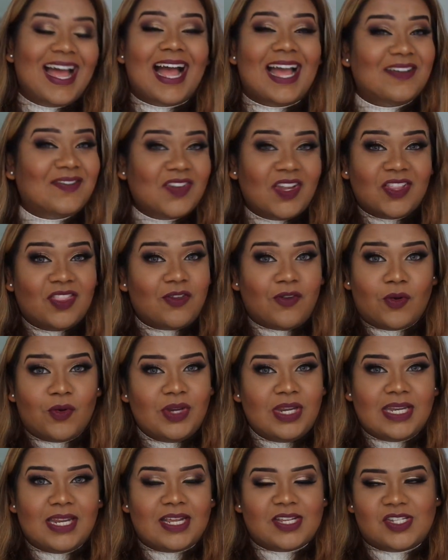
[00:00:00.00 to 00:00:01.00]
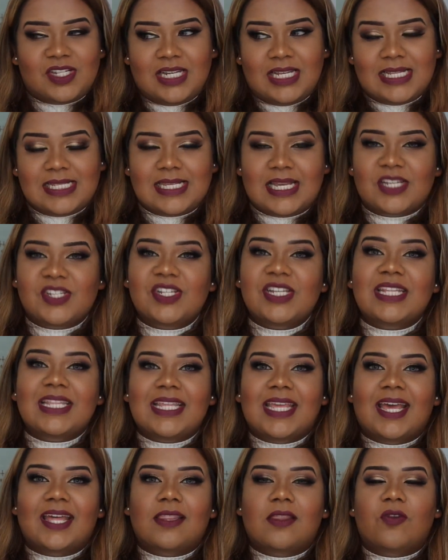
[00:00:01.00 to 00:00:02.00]
I've not thrown it actually, it's actually in
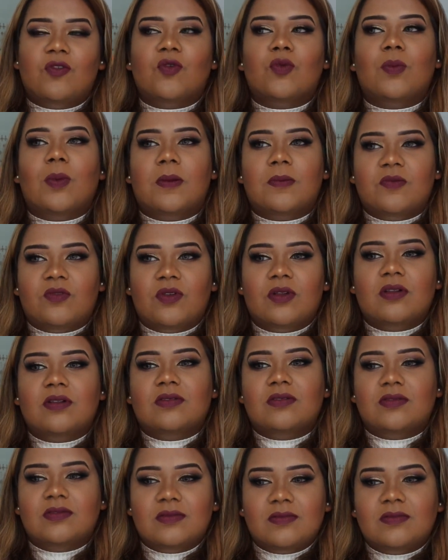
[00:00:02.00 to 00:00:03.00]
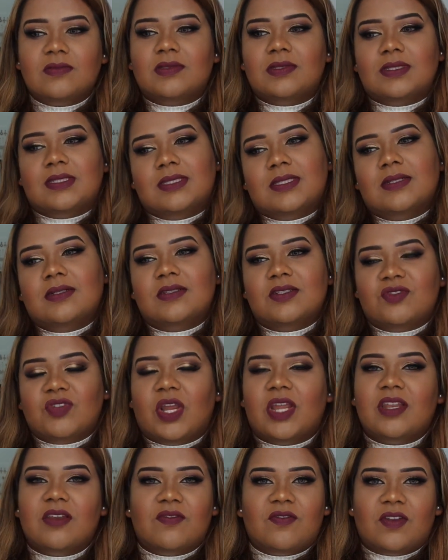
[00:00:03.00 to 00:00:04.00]
the other room. I'm still
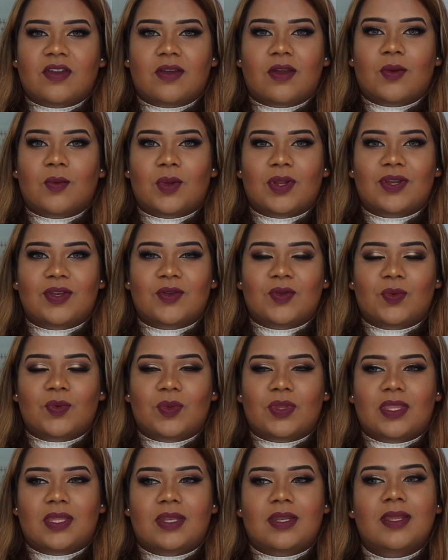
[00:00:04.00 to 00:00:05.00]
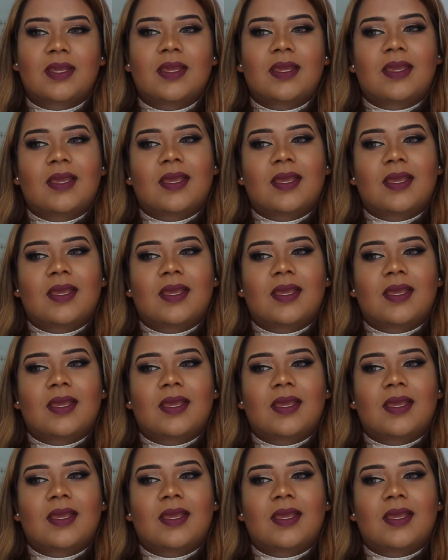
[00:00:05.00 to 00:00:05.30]
trying to figure out what to do with it.